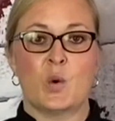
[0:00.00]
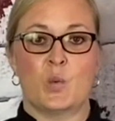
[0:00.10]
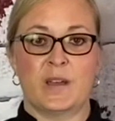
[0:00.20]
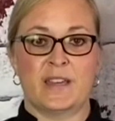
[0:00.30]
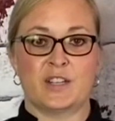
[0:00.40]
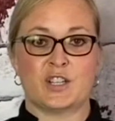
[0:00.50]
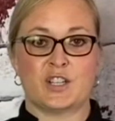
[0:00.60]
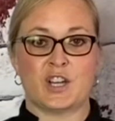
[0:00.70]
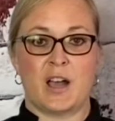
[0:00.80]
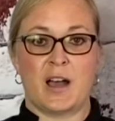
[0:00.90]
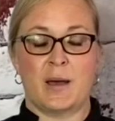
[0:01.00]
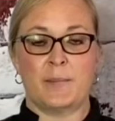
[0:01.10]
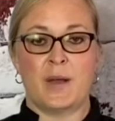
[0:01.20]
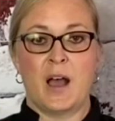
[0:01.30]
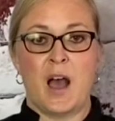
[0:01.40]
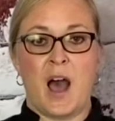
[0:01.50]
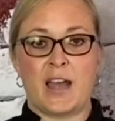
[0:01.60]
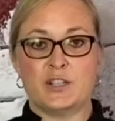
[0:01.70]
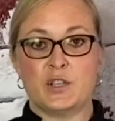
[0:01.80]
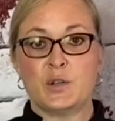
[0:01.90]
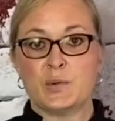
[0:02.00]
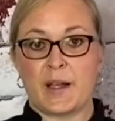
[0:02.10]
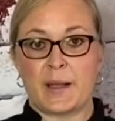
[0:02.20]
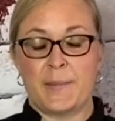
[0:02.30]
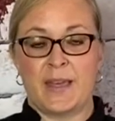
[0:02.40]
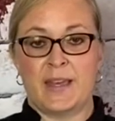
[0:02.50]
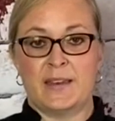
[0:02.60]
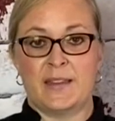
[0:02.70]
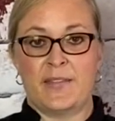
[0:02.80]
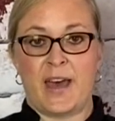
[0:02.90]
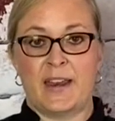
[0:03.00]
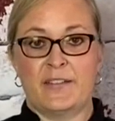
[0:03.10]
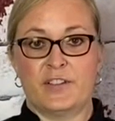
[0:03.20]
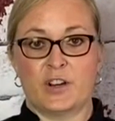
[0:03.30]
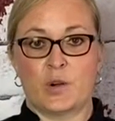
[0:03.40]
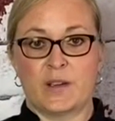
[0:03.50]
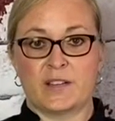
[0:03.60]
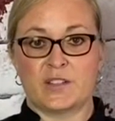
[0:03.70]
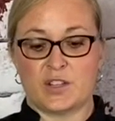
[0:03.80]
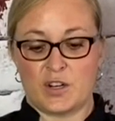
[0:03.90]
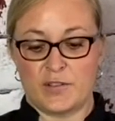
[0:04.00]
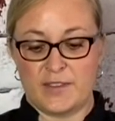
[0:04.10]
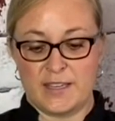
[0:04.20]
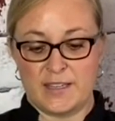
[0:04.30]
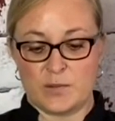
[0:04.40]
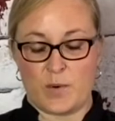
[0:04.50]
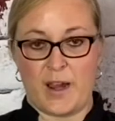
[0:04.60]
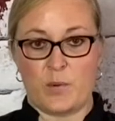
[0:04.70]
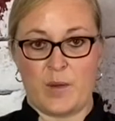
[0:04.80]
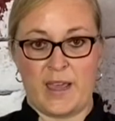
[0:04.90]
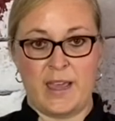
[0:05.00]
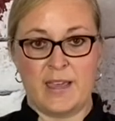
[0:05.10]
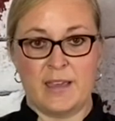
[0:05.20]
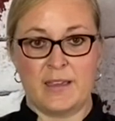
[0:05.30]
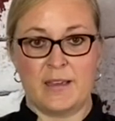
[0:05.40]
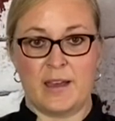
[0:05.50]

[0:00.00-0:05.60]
which I do recommend that if you're going to serve these away,